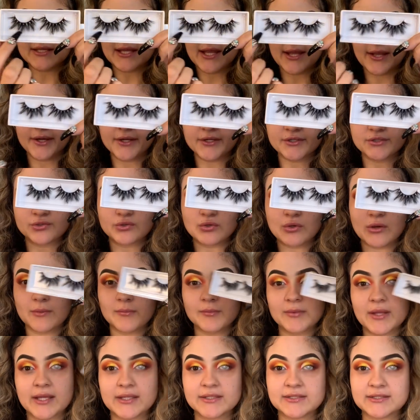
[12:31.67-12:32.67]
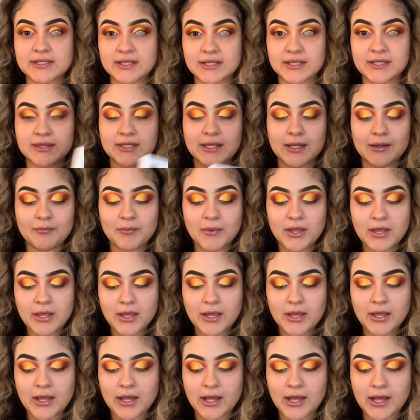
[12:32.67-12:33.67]
of hair, so I'm like digging them.
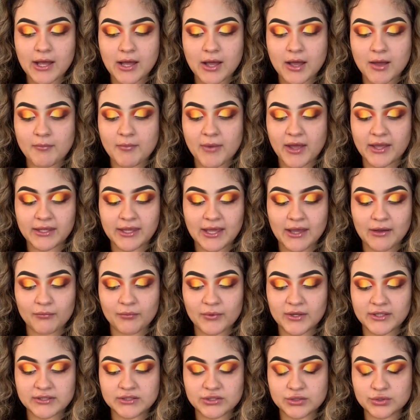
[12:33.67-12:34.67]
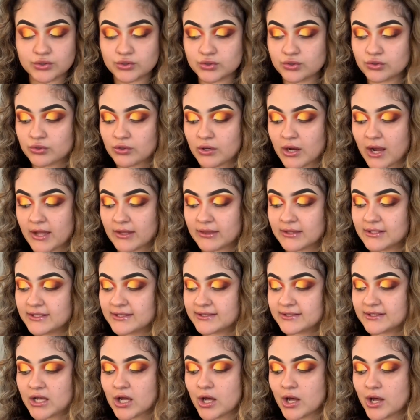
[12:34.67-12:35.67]
I can't wait to try these
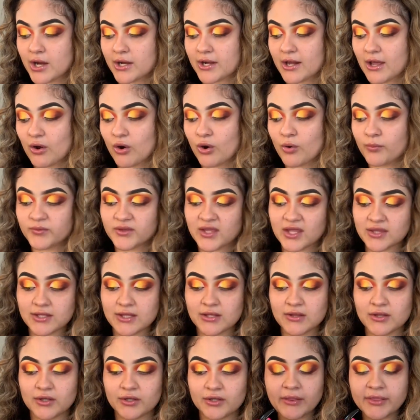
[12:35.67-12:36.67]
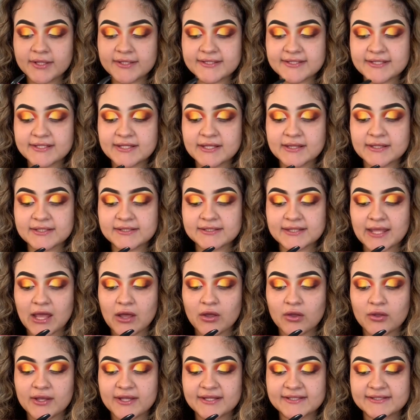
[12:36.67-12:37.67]
on. I hope that they look. This is in the
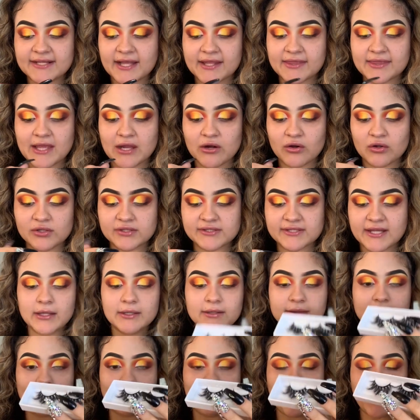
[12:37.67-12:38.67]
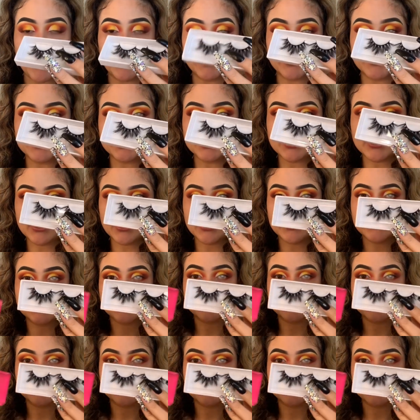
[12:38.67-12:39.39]
style Escandalosa. The packaging is